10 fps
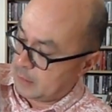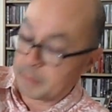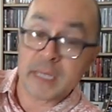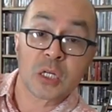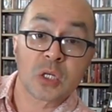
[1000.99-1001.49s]

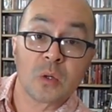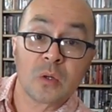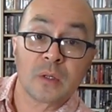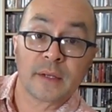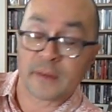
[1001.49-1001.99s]
Make
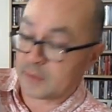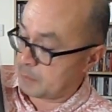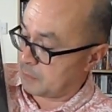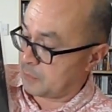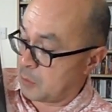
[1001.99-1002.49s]
sure, as I
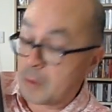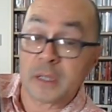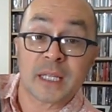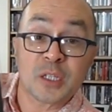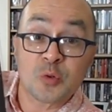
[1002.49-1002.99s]
said before,
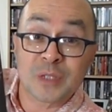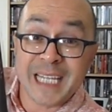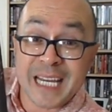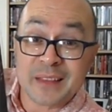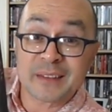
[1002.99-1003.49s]
that you
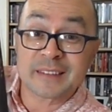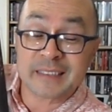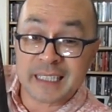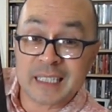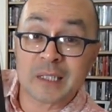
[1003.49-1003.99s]
get the
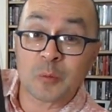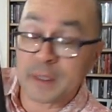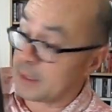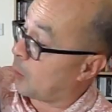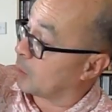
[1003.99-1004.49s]
sticker
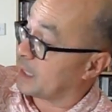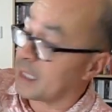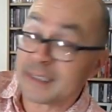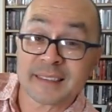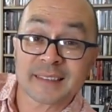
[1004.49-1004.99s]
with it or
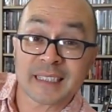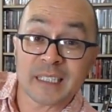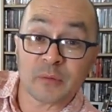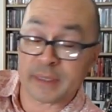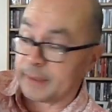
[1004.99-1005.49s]
get this
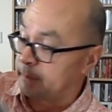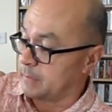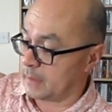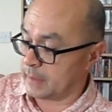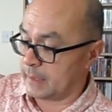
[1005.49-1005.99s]
sleeve with it,
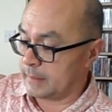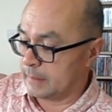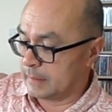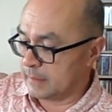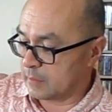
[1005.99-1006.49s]
okay?
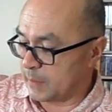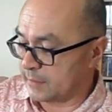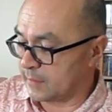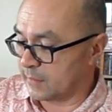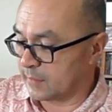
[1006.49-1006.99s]
It's a
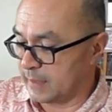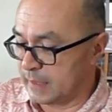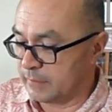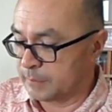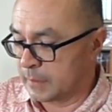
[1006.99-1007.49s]
plastic
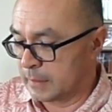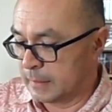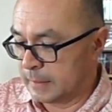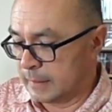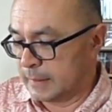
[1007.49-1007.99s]

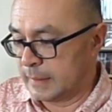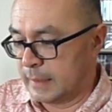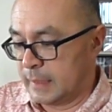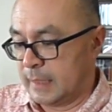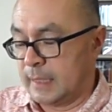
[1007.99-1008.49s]
sleeve.
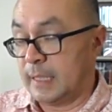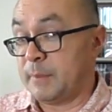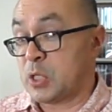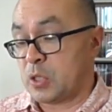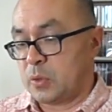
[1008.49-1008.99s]
Let
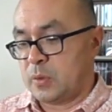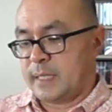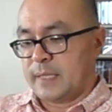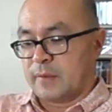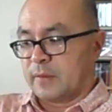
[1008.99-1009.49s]
me show you
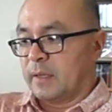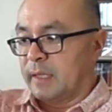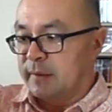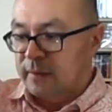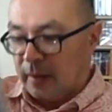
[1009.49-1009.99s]
the inside.